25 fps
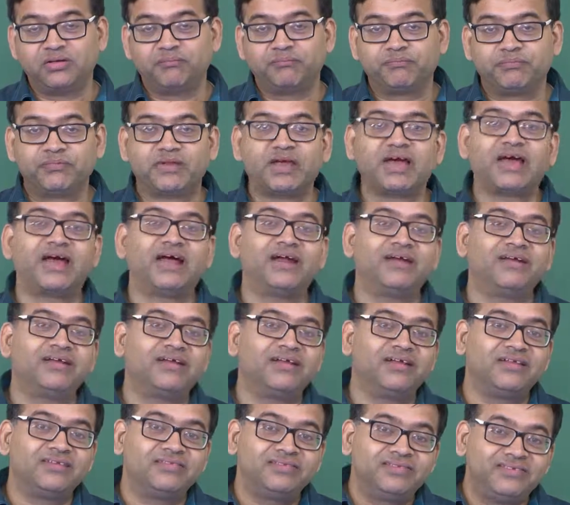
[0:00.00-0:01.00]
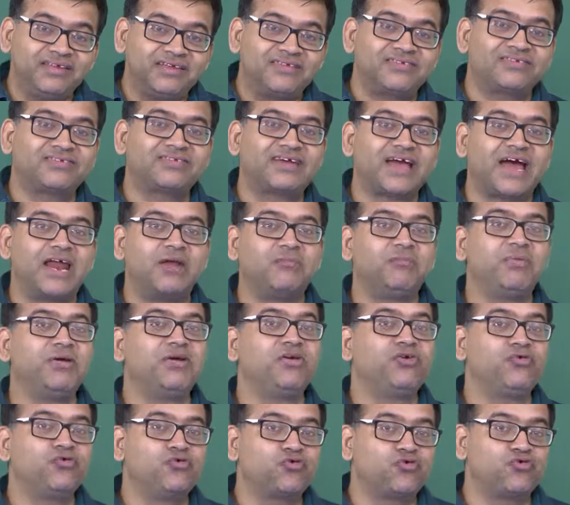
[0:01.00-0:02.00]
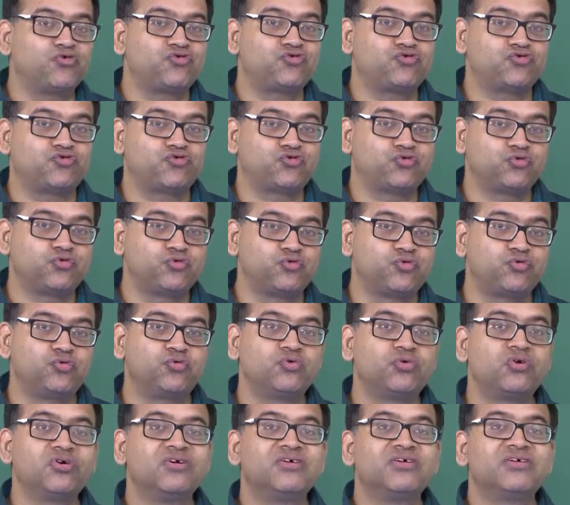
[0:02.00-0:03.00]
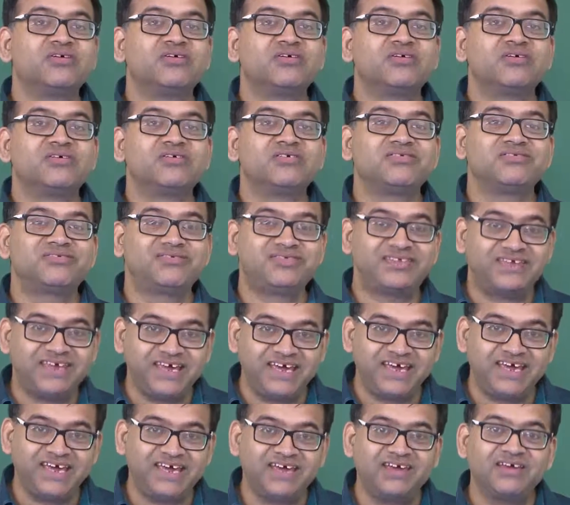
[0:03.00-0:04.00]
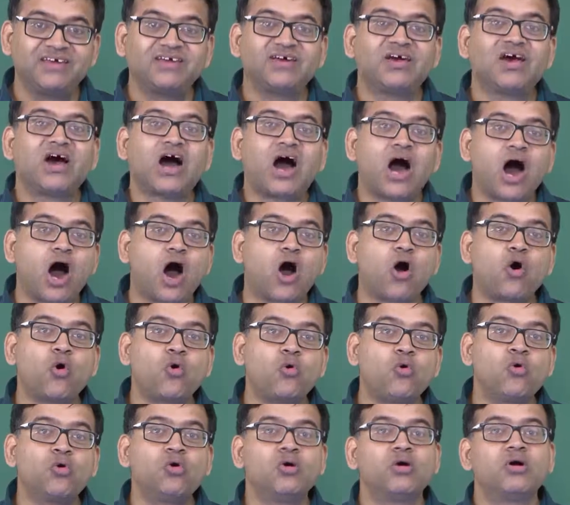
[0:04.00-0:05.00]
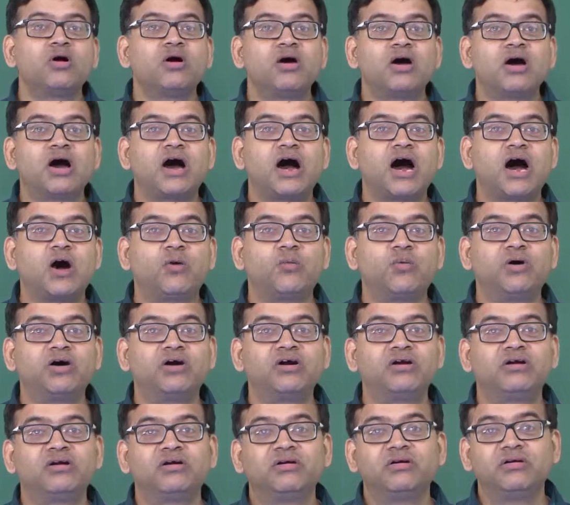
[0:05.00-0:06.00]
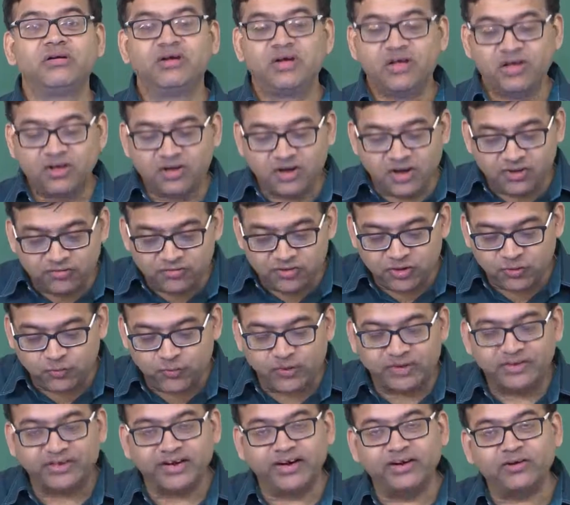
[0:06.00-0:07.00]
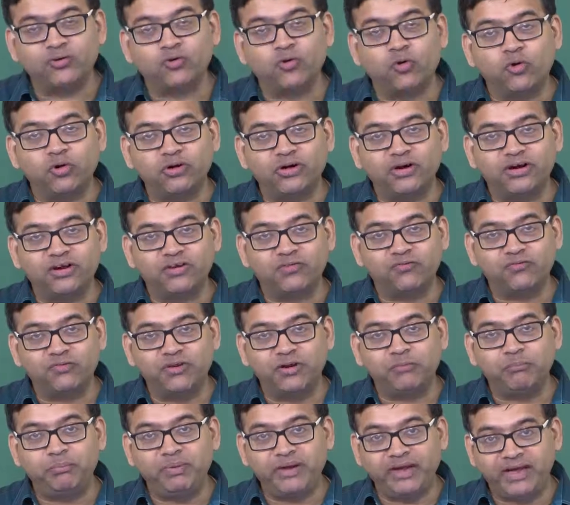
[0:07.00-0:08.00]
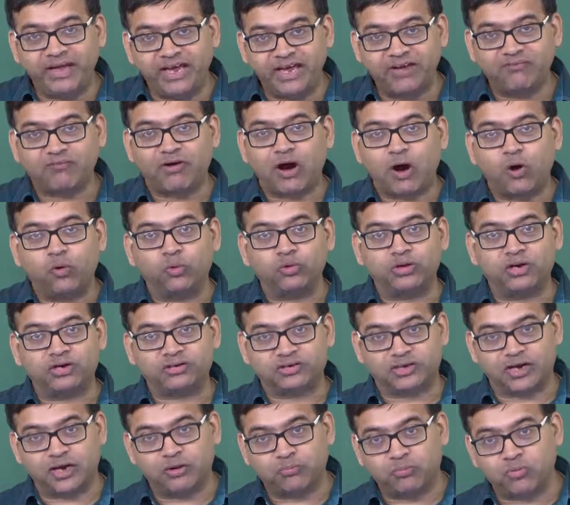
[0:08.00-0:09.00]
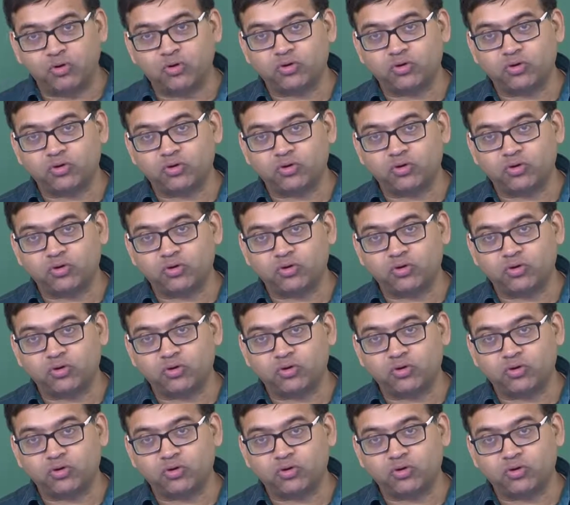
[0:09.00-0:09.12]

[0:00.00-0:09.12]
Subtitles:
and this can be used to see how our constituent encoders will behave, how the turbo